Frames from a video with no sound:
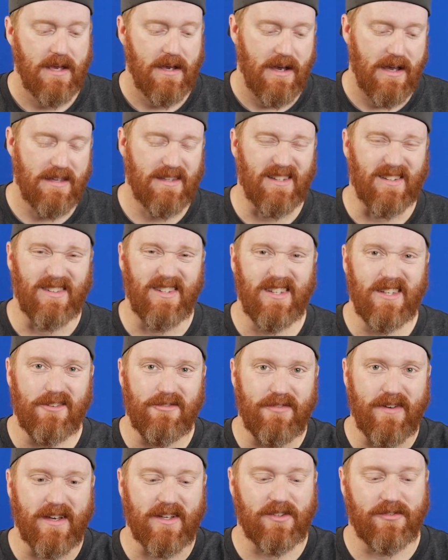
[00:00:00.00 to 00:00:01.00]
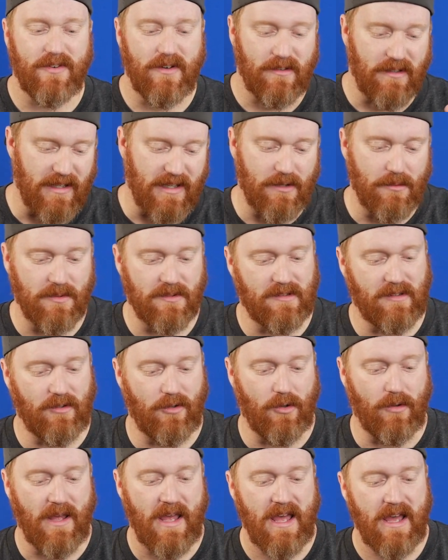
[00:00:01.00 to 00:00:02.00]
I think a TFX felt like it was a
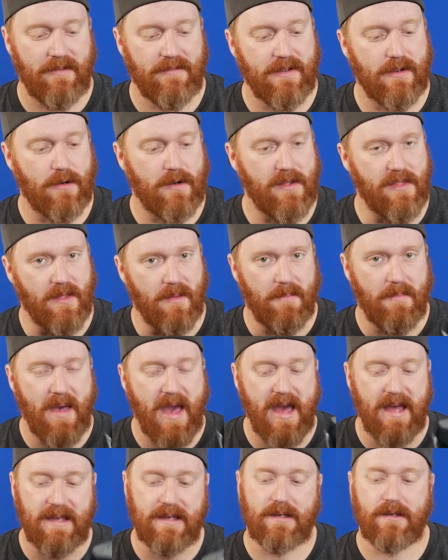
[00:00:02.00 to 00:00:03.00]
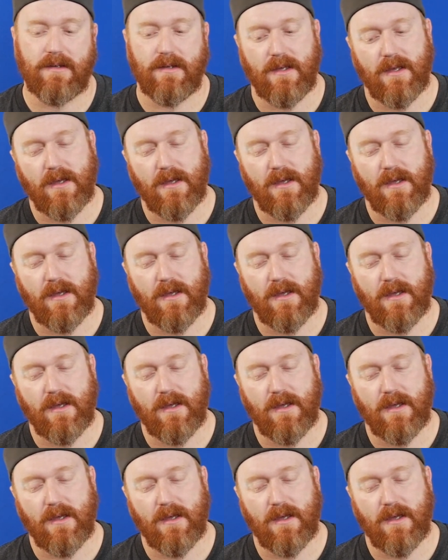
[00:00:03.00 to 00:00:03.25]
little heavier in the back.